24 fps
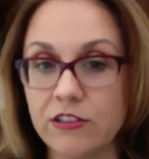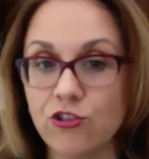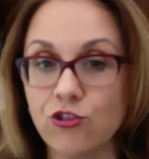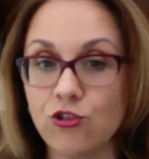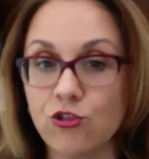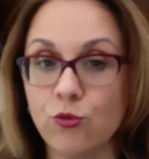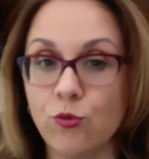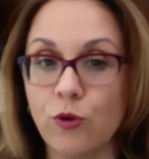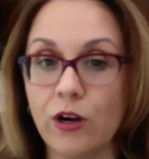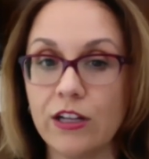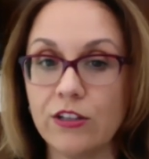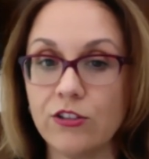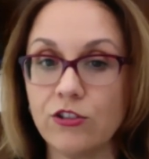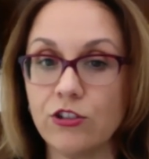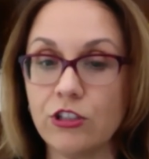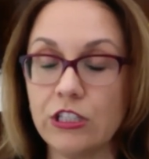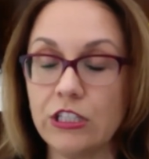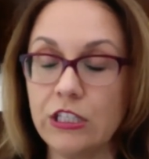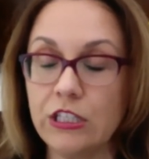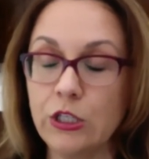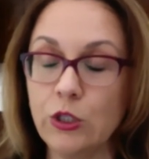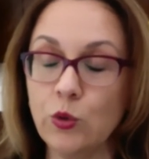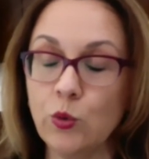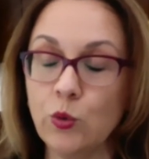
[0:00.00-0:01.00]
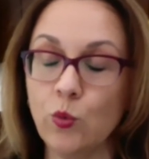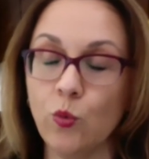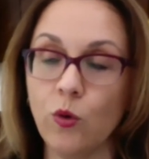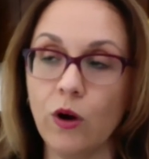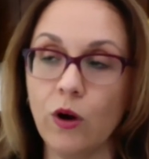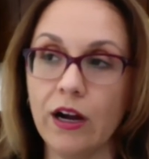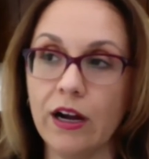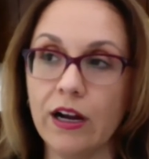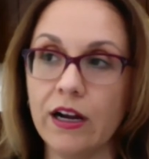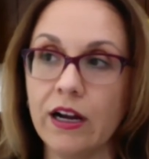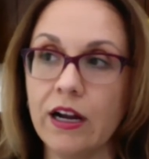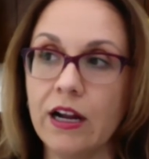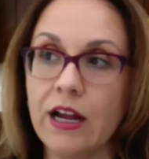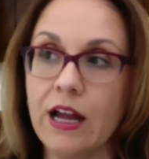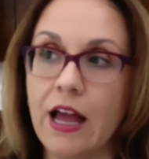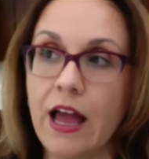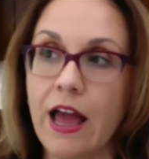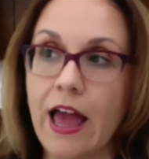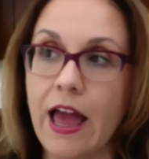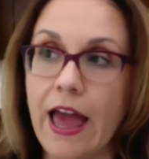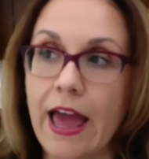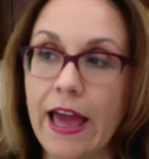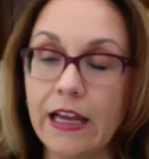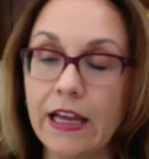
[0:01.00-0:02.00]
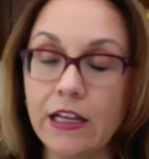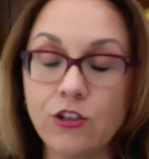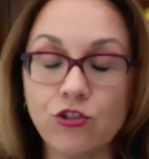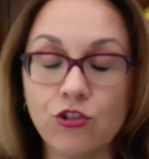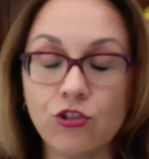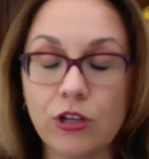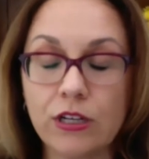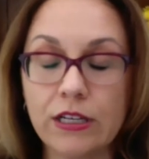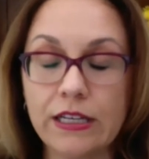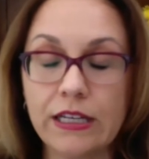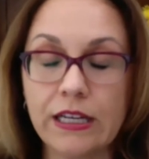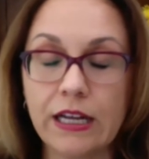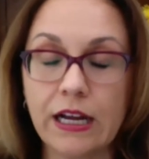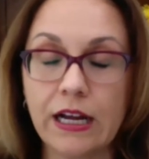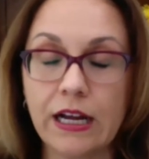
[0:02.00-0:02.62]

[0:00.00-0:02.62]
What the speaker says: to what you are actually